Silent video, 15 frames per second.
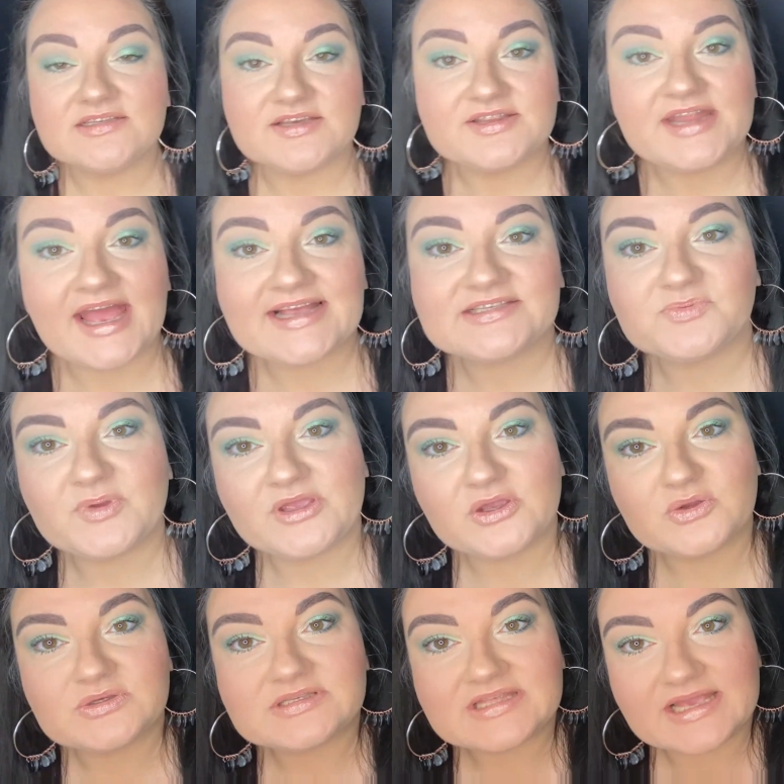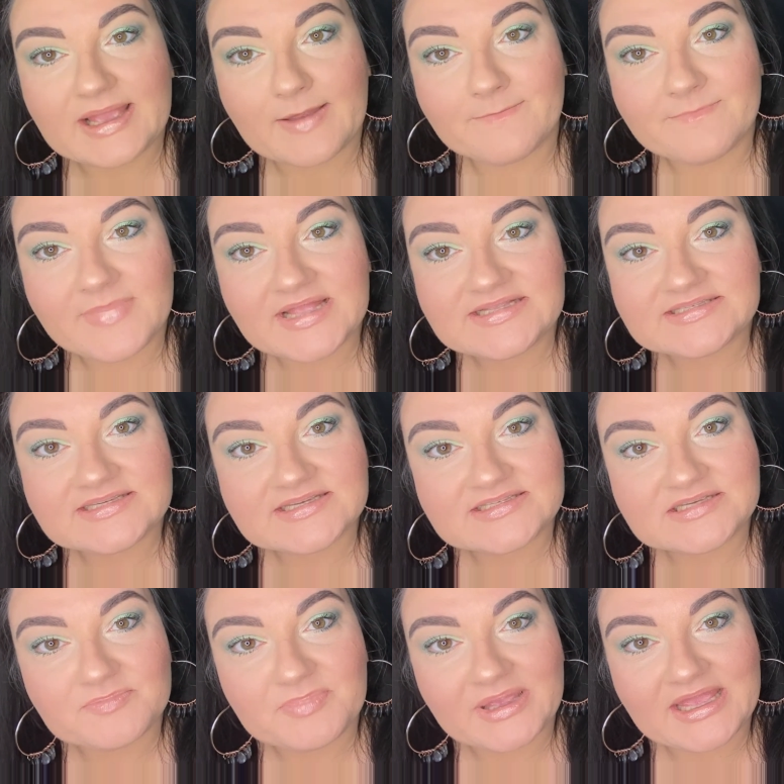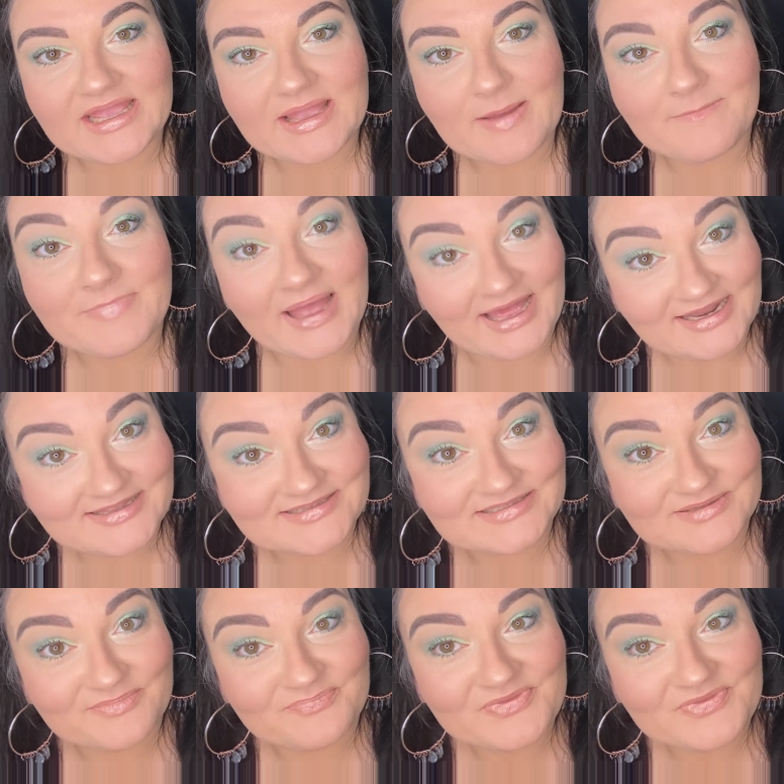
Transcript: next we use the Mint to Be palette.